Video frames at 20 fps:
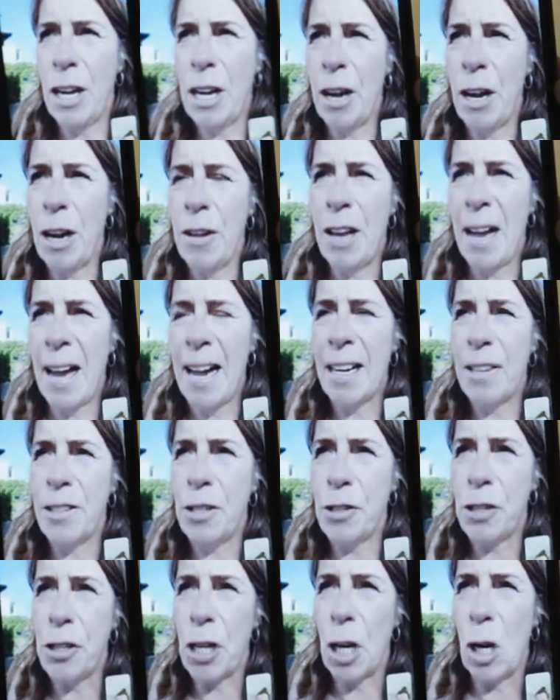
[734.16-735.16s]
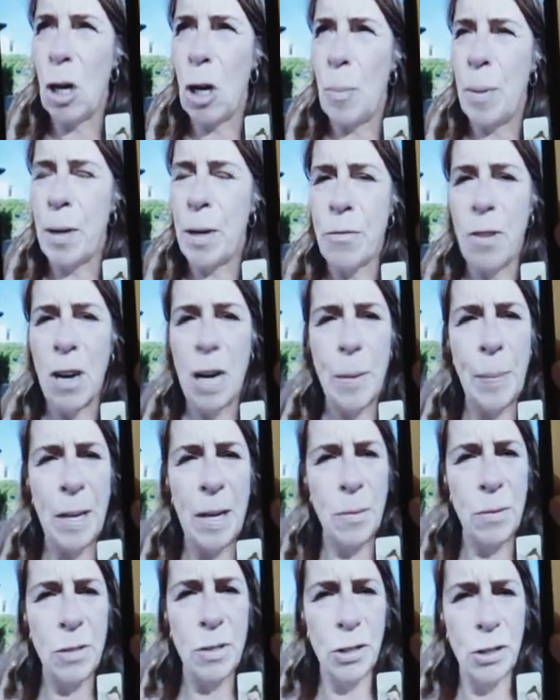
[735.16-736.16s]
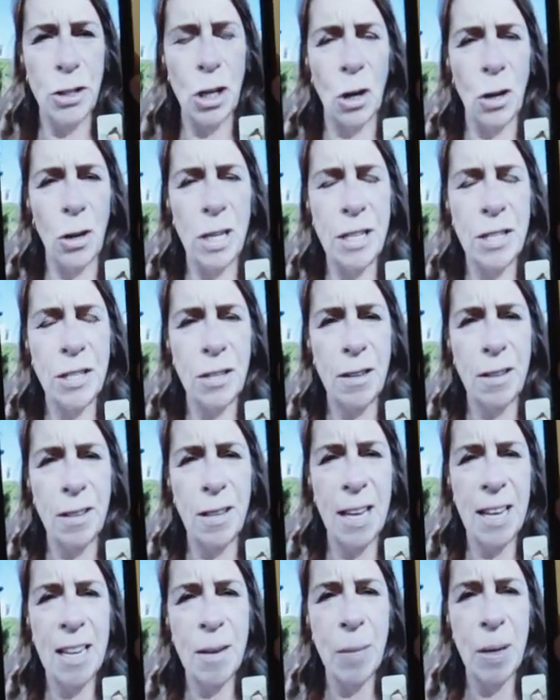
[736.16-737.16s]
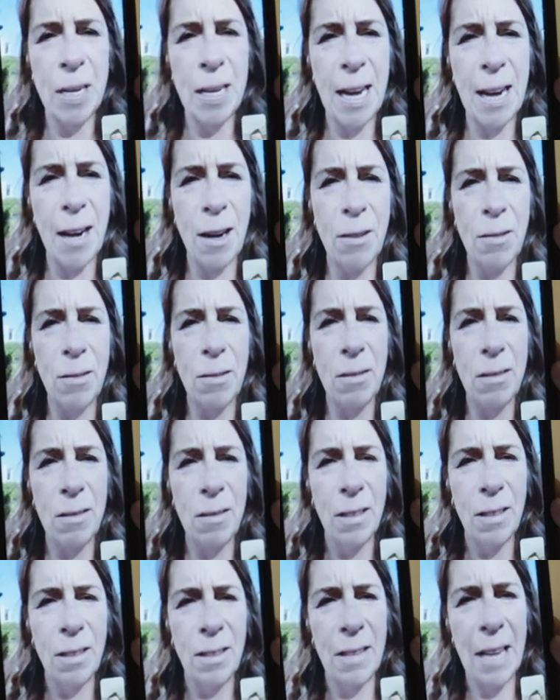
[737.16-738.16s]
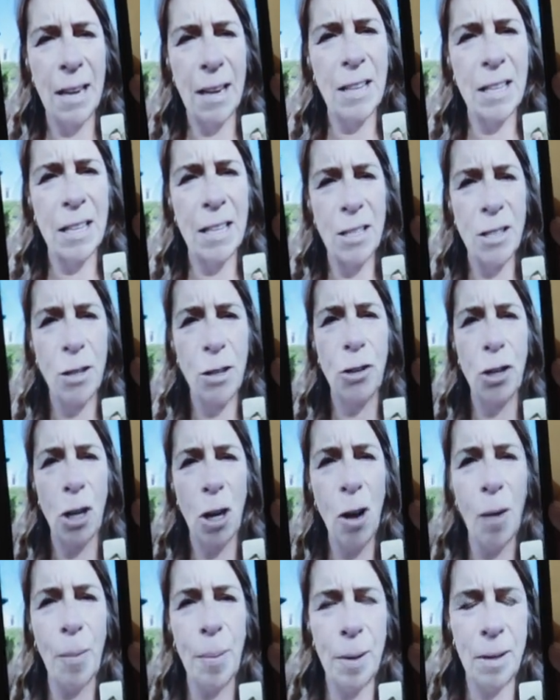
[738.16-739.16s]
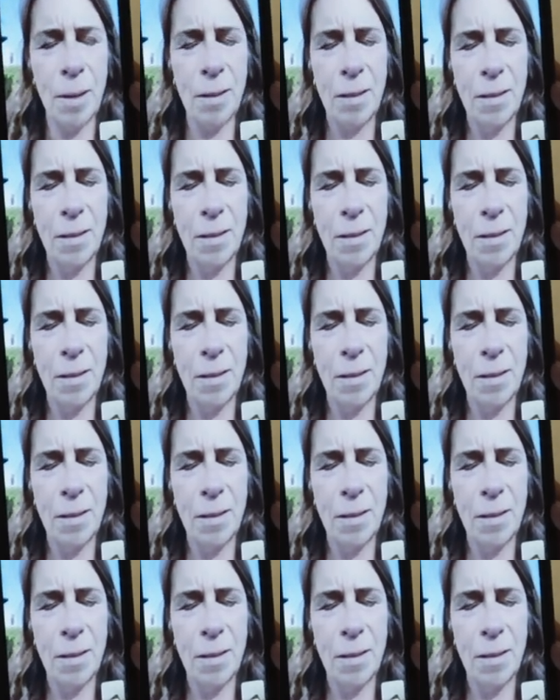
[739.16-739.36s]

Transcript: you know, you had your job and rugby was your joy sort of thing, but now that's your job.